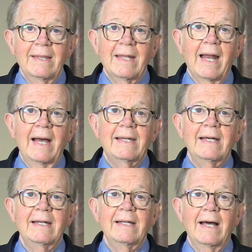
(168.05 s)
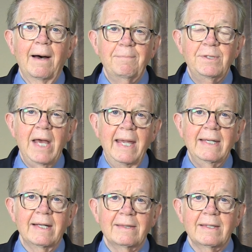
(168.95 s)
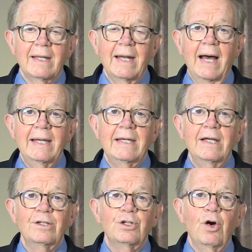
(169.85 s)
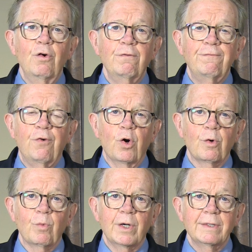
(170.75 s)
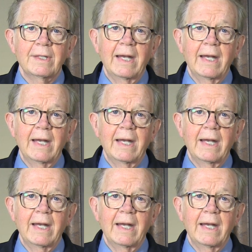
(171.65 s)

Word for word: that I can obtain it, that I can go forward,